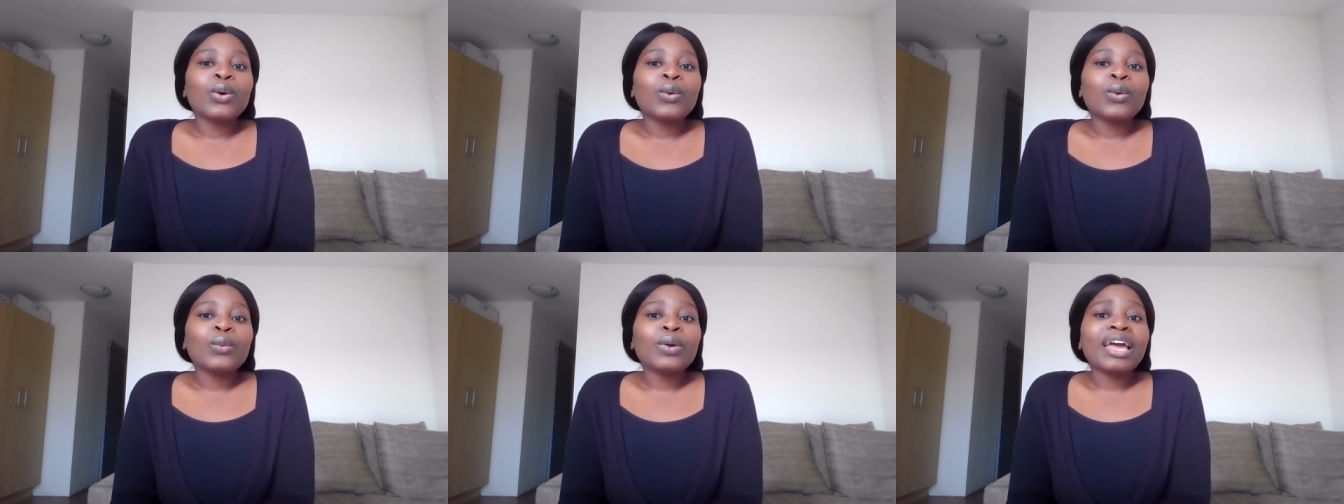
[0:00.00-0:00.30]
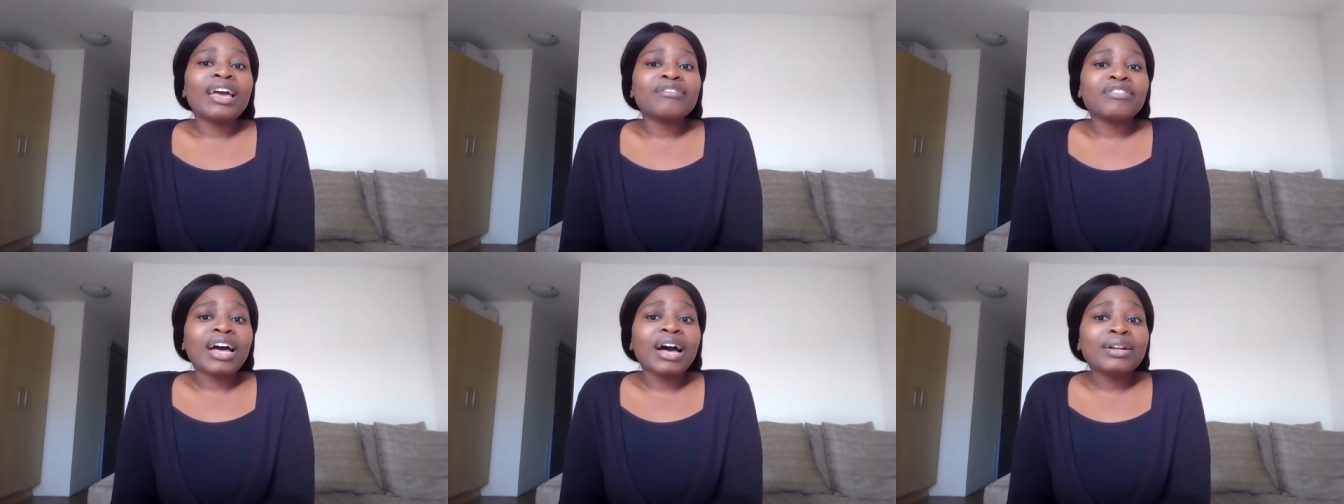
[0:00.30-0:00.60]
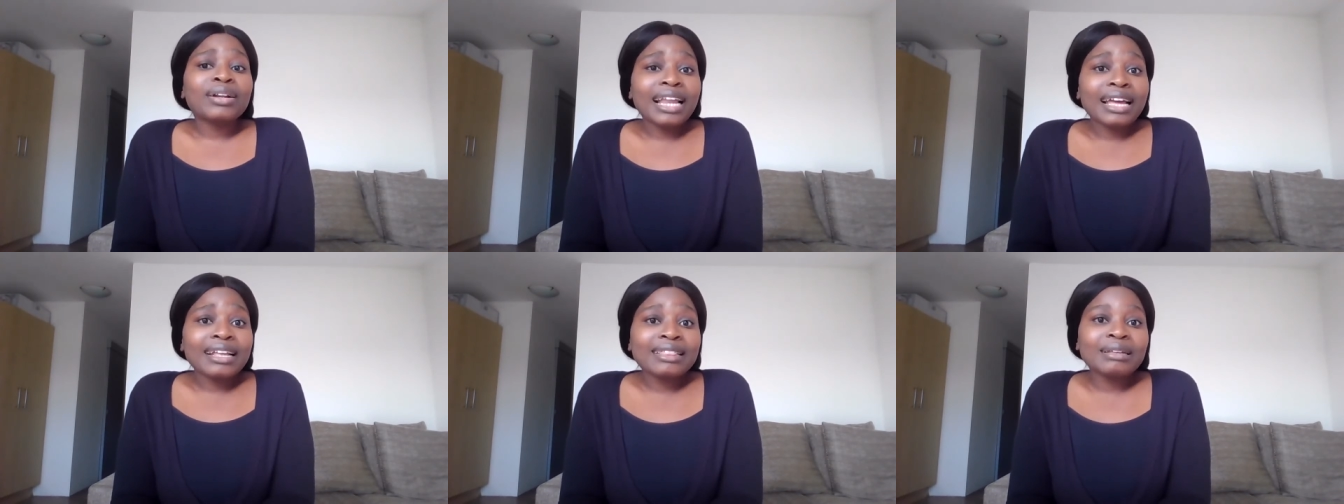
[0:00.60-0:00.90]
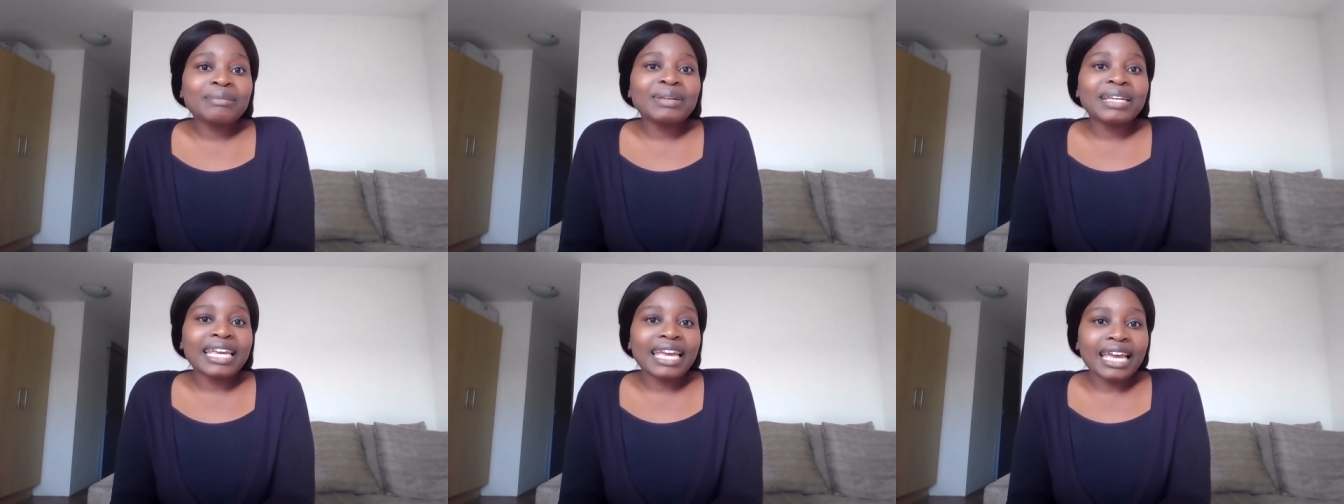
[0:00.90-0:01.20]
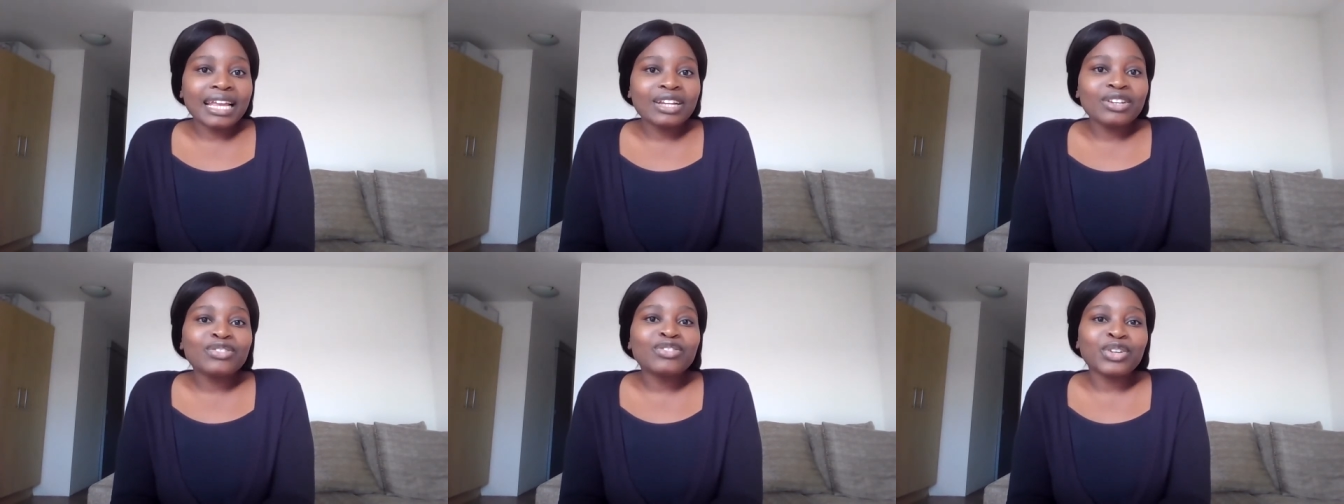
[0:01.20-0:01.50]
We have outlined them
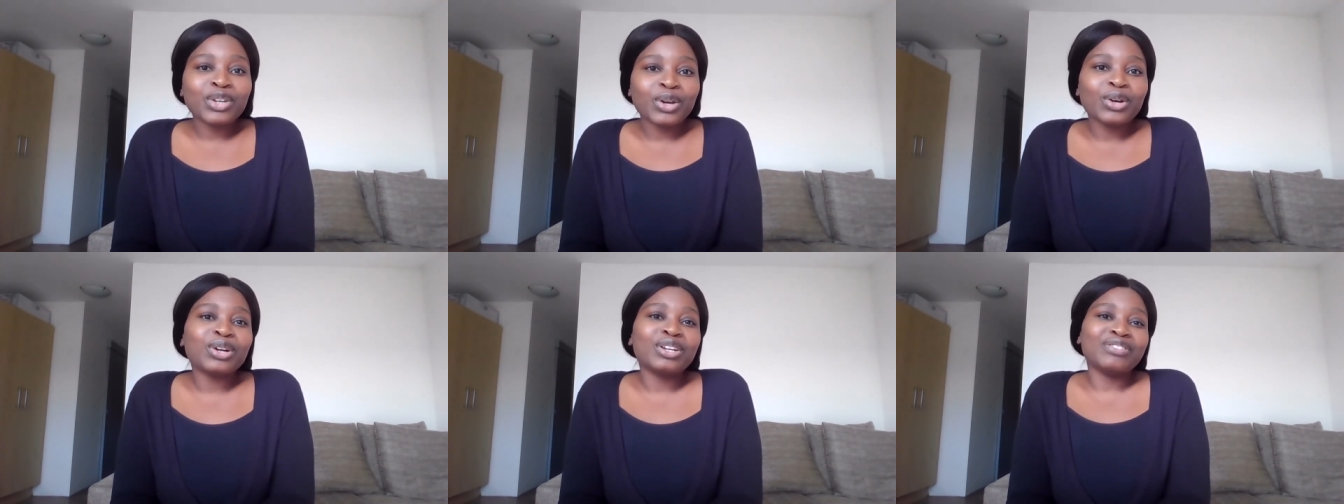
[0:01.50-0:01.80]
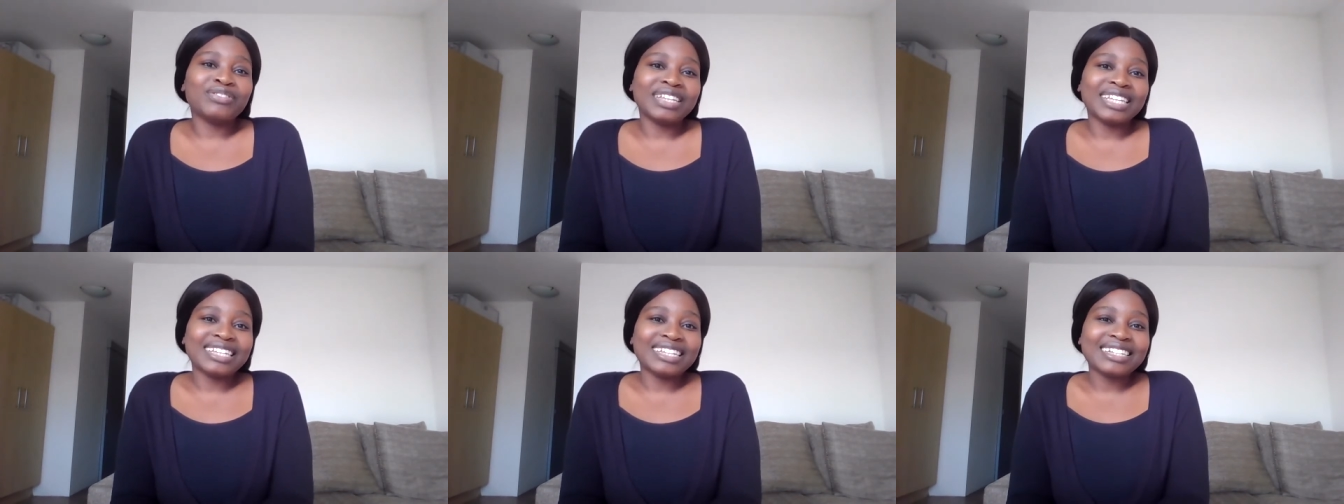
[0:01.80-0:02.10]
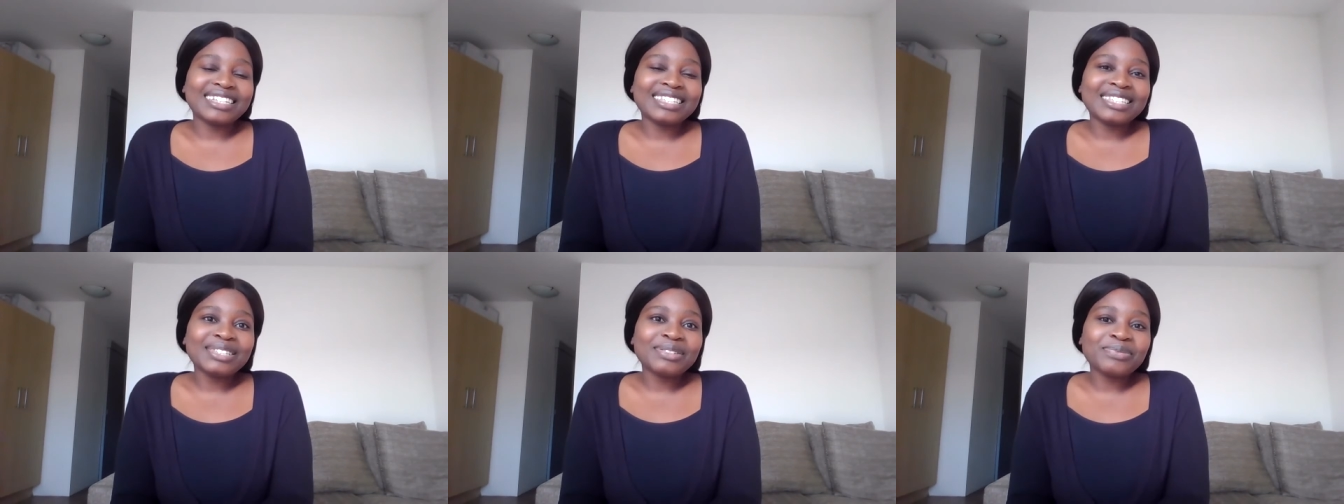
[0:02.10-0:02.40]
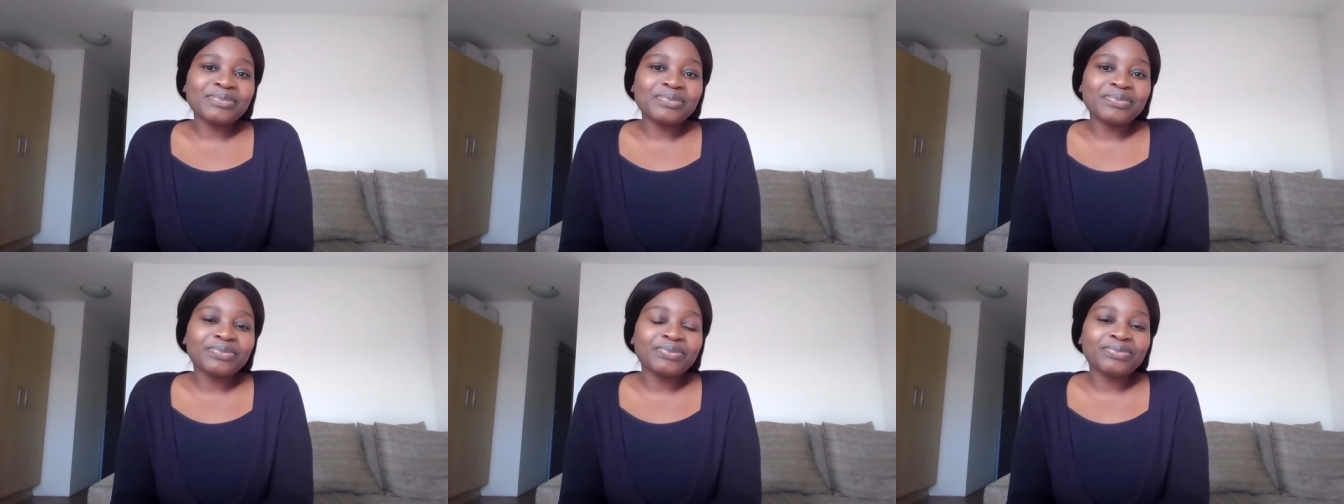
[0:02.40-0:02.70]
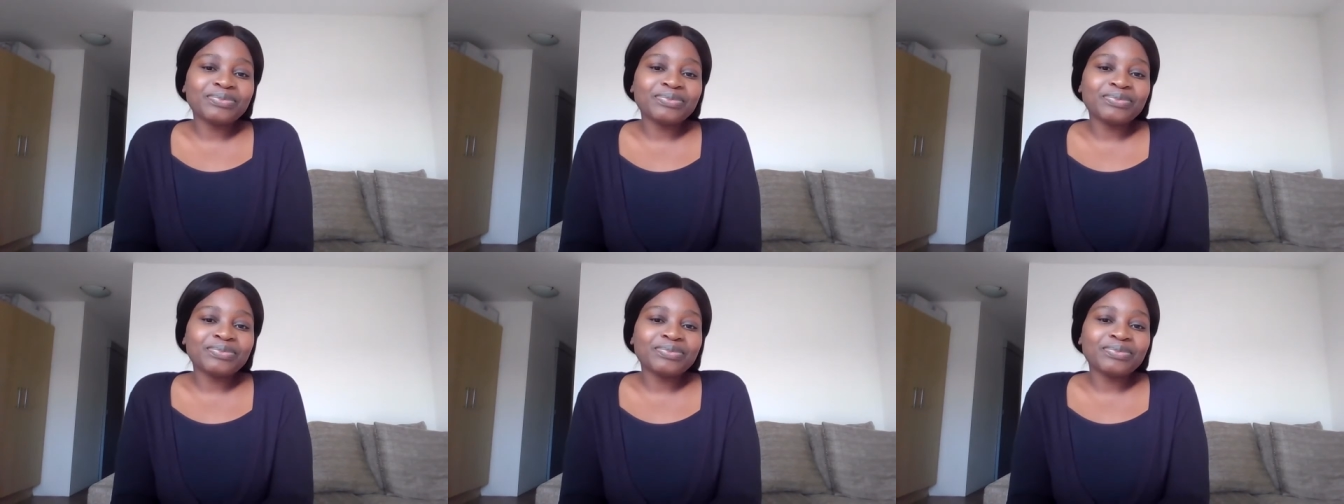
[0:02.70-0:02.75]
again for your convenience.